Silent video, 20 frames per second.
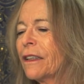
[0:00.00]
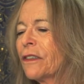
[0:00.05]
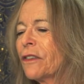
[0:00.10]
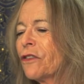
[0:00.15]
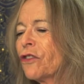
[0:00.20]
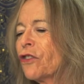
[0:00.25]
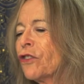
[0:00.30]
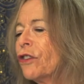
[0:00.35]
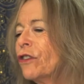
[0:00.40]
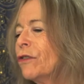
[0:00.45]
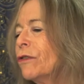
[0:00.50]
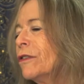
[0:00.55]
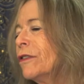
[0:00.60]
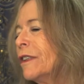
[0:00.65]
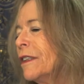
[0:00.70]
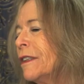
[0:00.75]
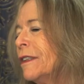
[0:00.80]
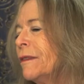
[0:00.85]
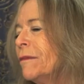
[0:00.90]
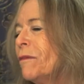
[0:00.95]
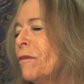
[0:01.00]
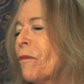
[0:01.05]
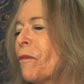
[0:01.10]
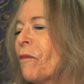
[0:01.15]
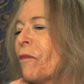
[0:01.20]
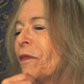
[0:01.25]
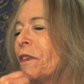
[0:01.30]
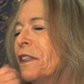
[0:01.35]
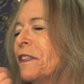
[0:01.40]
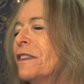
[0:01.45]
So. It
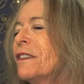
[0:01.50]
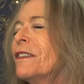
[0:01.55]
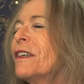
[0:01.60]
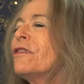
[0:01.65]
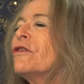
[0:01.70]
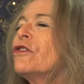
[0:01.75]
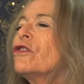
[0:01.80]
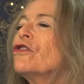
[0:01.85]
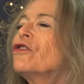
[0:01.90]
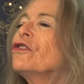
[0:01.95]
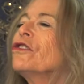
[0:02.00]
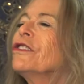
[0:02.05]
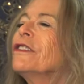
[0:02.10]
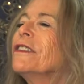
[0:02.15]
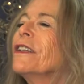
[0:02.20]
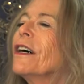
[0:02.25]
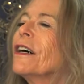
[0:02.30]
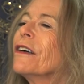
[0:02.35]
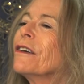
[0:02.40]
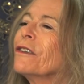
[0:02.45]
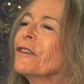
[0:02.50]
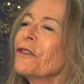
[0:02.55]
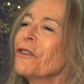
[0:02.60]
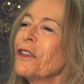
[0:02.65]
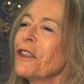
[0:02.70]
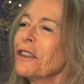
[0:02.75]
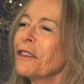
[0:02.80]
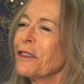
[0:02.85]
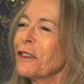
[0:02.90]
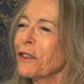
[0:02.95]
it's understood now
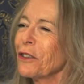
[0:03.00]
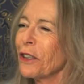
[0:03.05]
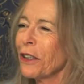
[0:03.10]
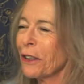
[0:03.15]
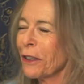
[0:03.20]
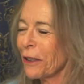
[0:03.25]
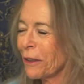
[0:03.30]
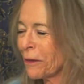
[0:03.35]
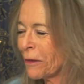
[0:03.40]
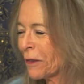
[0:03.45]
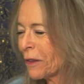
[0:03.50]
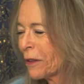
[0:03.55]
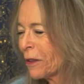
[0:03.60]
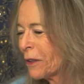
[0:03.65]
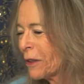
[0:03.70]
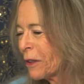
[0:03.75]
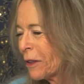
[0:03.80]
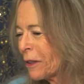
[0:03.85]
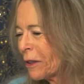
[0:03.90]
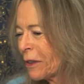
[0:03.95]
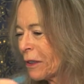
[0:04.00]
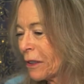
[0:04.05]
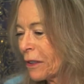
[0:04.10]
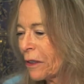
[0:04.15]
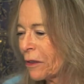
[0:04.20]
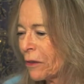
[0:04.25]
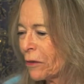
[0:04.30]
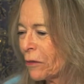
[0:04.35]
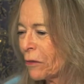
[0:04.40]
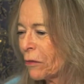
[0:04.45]
that uh,
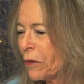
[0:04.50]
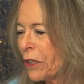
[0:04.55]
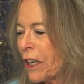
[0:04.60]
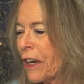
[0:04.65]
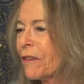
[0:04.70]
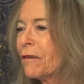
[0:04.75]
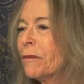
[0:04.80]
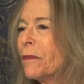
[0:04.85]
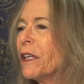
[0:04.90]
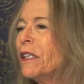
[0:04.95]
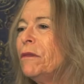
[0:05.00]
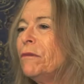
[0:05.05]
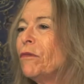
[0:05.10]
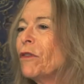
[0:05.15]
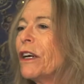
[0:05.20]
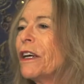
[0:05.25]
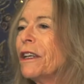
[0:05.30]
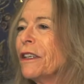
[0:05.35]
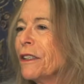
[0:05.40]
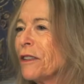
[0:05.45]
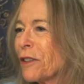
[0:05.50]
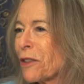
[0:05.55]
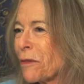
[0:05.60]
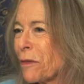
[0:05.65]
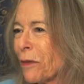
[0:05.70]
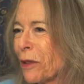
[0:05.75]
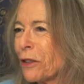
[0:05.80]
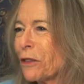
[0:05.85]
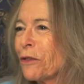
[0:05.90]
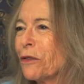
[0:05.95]
we have many brains,
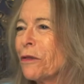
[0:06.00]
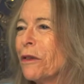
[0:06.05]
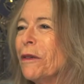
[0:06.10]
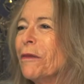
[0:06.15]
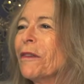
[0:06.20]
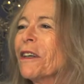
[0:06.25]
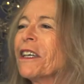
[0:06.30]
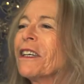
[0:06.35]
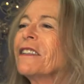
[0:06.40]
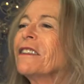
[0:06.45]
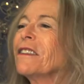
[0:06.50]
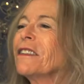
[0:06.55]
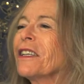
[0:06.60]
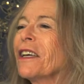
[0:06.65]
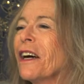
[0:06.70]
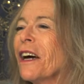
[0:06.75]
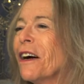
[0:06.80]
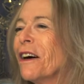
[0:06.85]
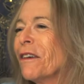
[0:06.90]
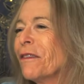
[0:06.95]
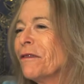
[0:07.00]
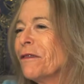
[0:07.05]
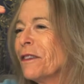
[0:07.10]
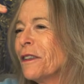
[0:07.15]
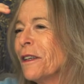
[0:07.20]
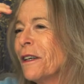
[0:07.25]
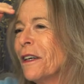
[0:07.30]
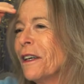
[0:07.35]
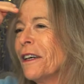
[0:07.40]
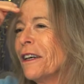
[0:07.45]
but we might have
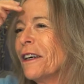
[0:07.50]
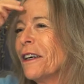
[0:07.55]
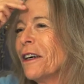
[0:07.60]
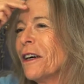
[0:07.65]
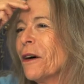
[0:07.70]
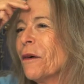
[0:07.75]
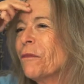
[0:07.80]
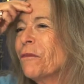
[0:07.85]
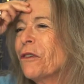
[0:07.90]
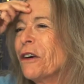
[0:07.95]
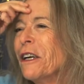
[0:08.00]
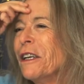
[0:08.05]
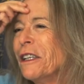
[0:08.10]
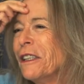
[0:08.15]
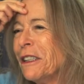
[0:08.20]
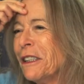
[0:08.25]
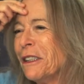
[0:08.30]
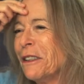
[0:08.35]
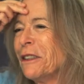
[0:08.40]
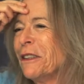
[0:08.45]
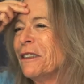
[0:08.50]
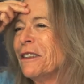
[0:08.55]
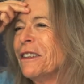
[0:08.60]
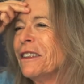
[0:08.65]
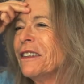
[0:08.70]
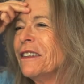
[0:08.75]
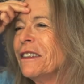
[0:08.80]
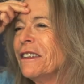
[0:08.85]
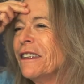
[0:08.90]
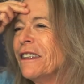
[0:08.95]
a brain in,
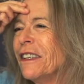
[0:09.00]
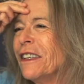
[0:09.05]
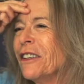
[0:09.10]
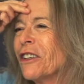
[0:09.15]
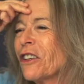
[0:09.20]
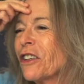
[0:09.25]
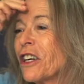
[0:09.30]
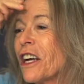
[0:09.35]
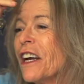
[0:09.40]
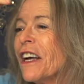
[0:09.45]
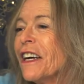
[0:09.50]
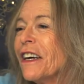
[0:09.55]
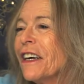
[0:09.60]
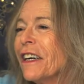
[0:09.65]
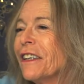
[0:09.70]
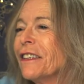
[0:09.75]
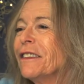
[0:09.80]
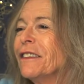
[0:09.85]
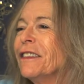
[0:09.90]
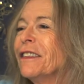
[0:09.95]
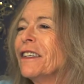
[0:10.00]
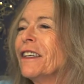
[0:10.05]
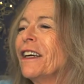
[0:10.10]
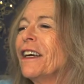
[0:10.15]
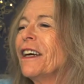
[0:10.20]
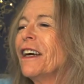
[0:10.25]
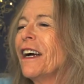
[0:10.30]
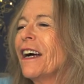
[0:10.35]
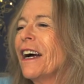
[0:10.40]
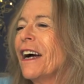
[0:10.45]
in our head
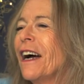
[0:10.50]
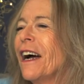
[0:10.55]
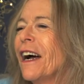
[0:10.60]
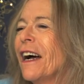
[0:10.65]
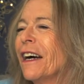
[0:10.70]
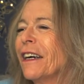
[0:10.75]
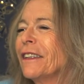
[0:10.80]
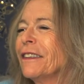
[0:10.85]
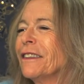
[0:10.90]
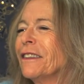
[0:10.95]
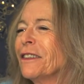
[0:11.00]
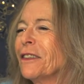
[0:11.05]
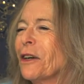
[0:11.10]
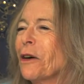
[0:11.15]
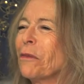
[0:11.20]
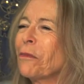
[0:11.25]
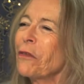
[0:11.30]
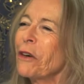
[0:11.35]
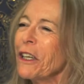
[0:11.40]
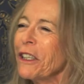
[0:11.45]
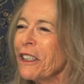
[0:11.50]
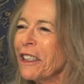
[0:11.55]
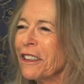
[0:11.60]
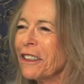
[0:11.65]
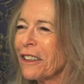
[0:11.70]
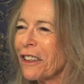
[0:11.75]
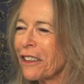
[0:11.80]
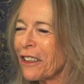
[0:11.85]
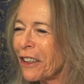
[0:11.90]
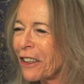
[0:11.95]
and a brain
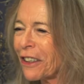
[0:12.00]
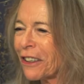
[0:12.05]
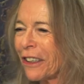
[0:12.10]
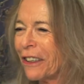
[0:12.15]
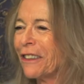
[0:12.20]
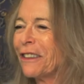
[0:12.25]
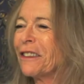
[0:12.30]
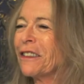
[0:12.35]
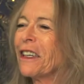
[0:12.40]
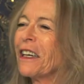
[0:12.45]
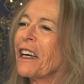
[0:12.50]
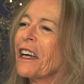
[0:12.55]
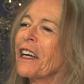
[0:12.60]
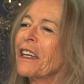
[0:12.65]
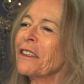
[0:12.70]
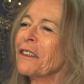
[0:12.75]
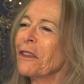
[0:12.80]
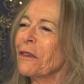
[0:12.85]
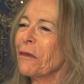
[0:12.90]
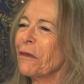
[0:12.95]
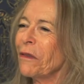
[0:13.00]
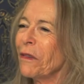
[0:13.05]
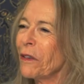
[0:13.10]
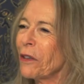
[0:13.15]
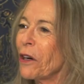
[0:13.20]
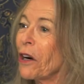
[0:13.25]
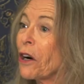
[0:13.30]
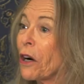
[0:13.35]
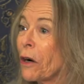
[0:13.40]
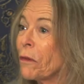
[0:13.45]
in our heart and a,
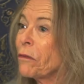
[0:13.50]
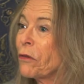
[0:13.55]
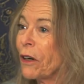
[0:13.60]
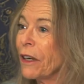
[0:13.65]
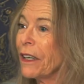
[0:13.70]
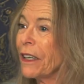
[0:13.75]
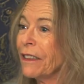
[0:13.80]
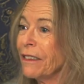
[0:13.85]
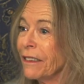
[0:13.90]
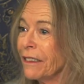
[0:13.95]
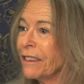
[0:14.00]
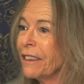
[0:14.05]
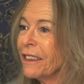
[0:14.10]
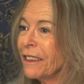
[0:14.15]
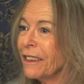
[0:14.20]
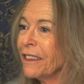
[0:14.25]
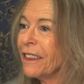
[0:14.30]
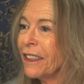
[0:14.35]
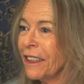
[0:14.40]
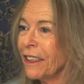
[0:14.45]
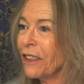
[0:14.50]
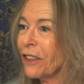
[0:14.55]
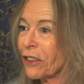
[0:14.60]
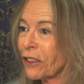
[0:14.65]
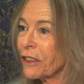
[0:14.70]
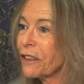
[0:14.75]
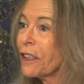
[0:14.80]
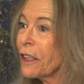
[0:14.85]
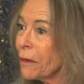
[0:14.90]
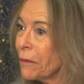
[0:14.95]
a brain in our
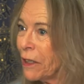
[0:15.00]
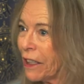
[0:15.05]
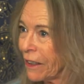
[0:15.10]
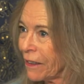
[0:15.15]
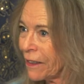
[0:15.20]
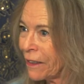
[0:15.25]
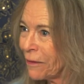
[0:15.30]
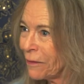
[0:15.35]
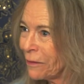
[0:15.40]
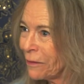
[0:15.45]
tummy.